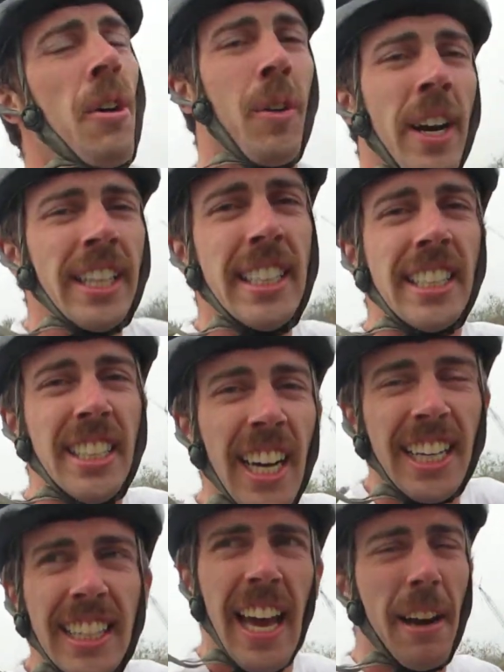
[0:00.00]
We're getting
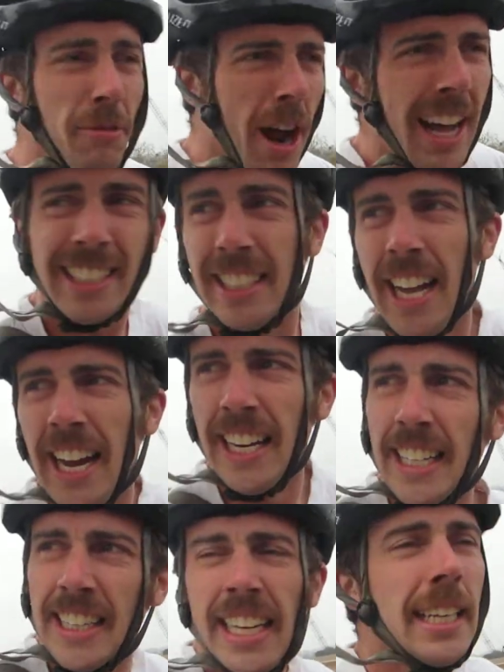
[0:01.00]
stuck in that rut,
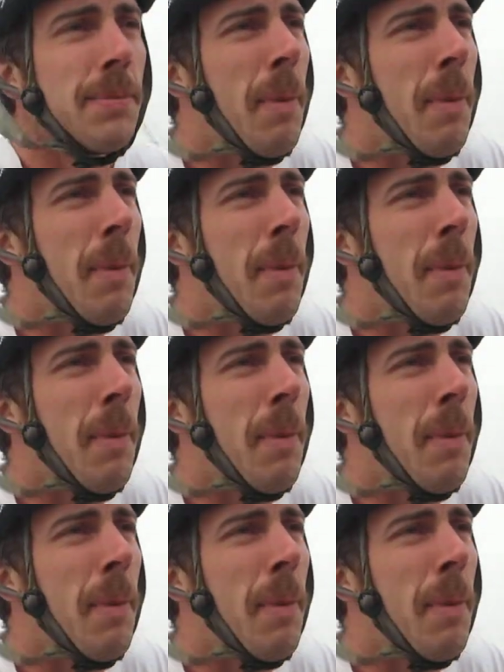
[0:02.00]
staying in this,